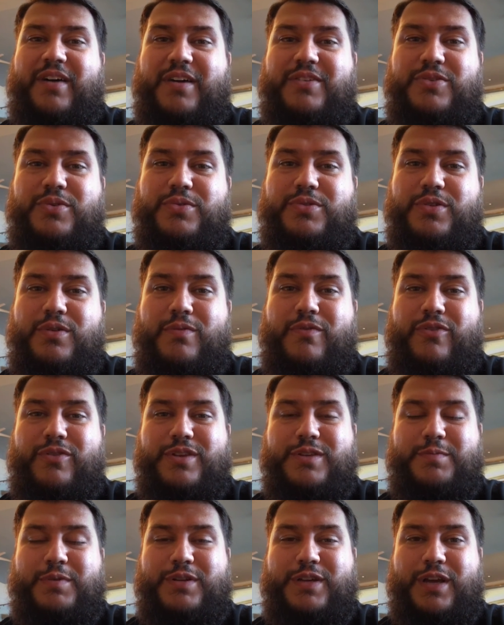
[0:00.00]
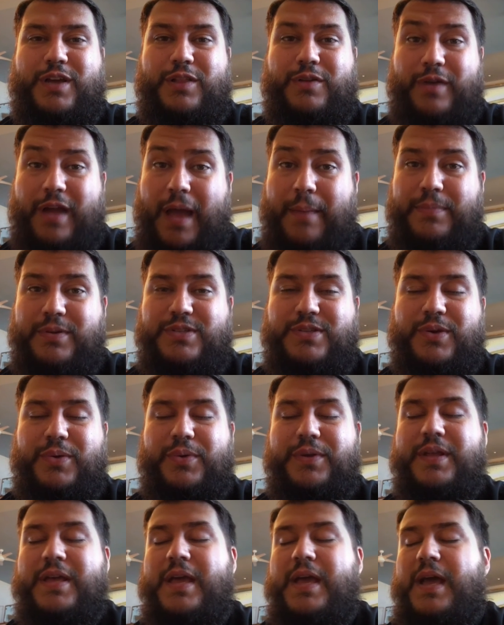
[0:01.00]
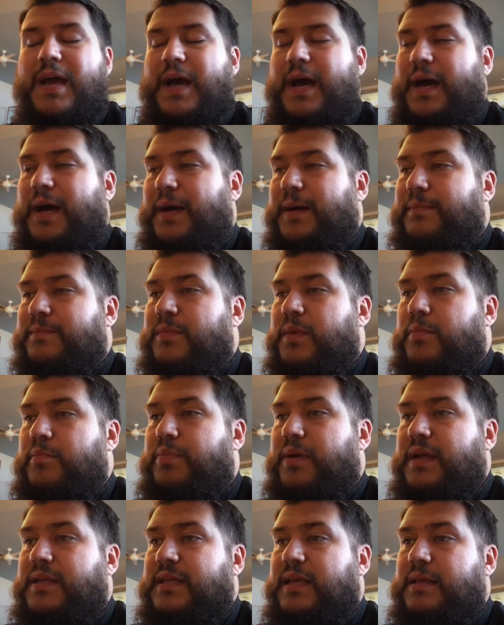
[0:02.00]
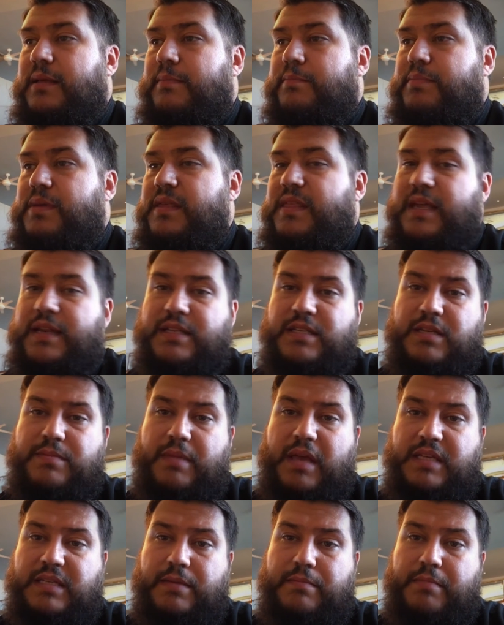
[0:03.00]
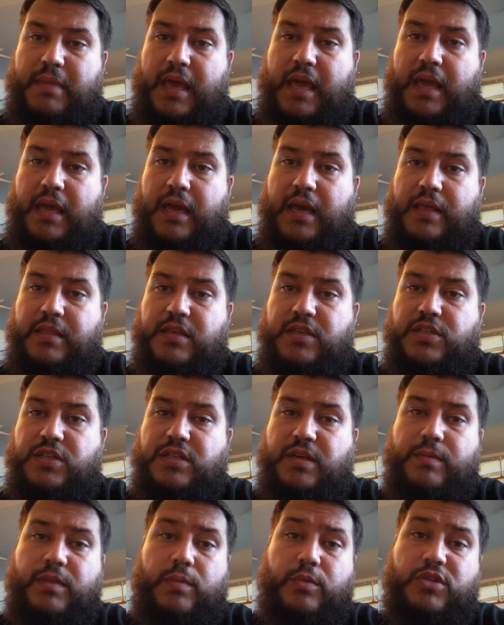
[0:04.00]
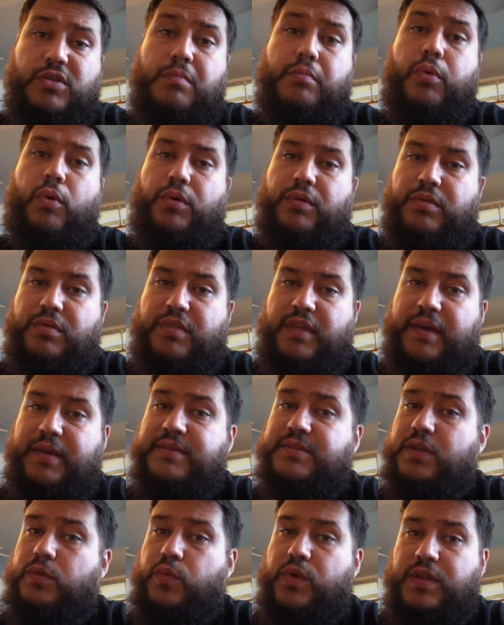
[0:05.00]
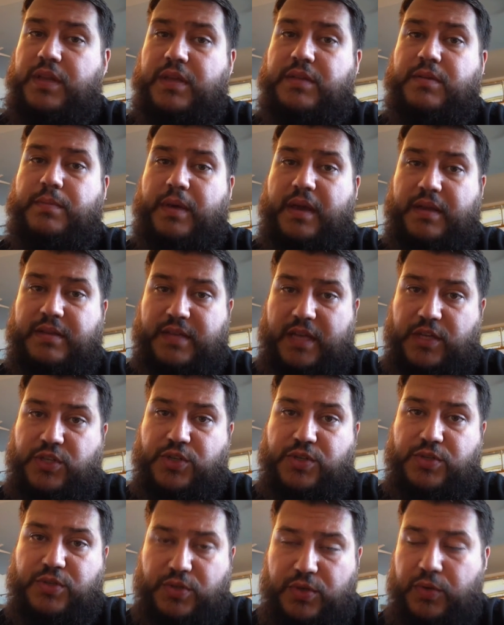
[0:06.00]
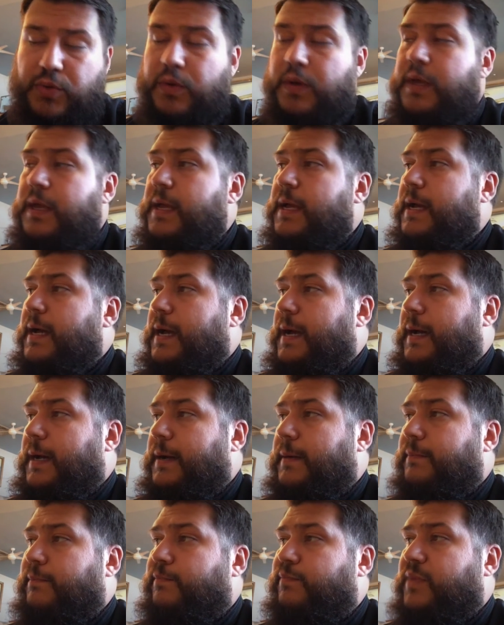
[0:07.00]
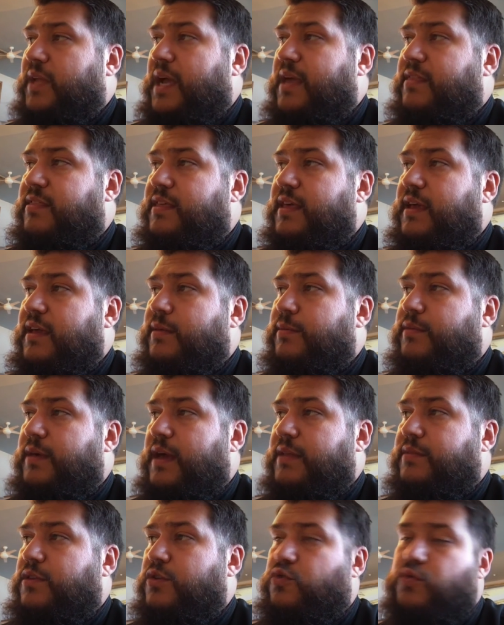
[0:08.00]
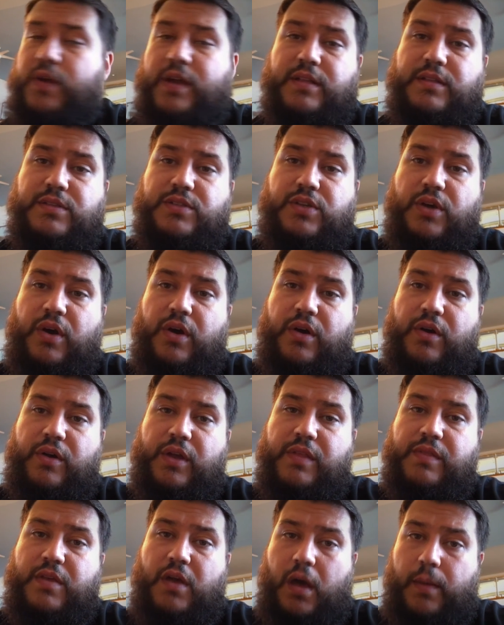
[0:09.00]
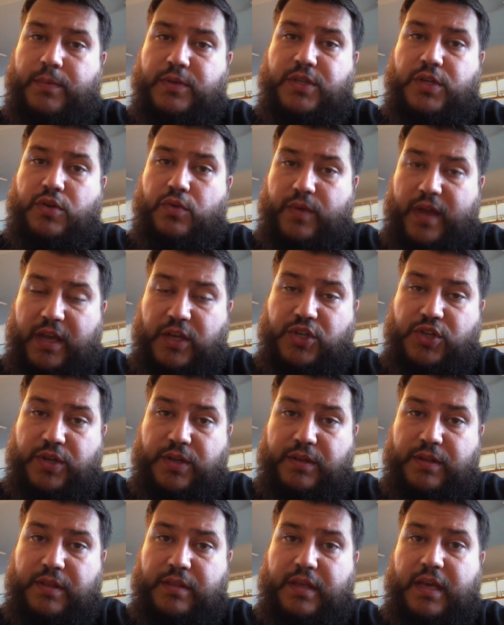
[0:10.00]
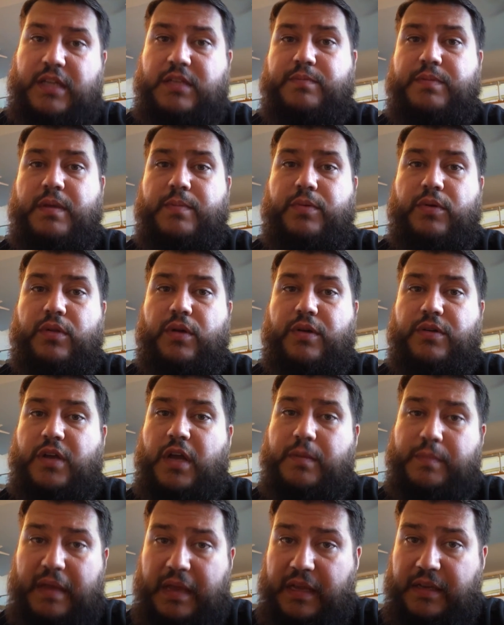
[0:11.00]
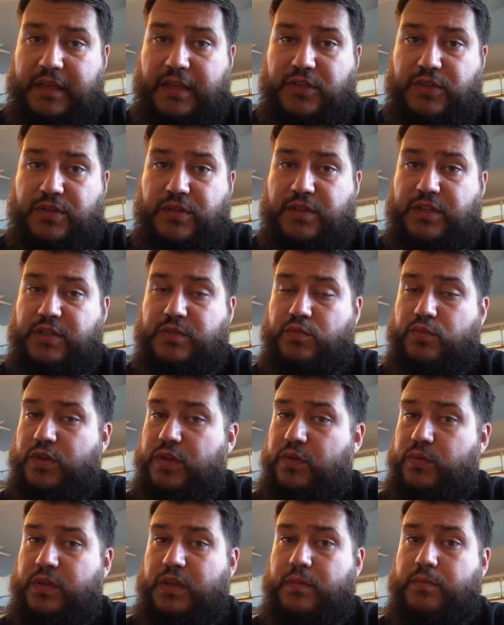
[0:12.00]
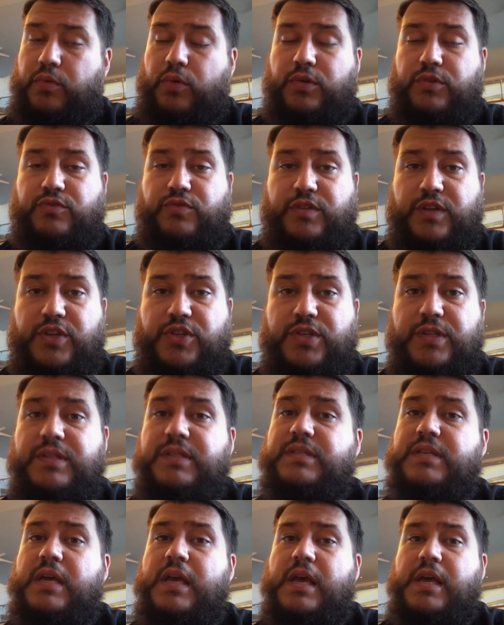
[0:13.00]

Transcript: YouTube for this particular episode. But be that as it may, these are some of the most important things that we need to pay attention to. I think that the trends are in the opposite direction, that people are not paying attention to these really, really important traditions.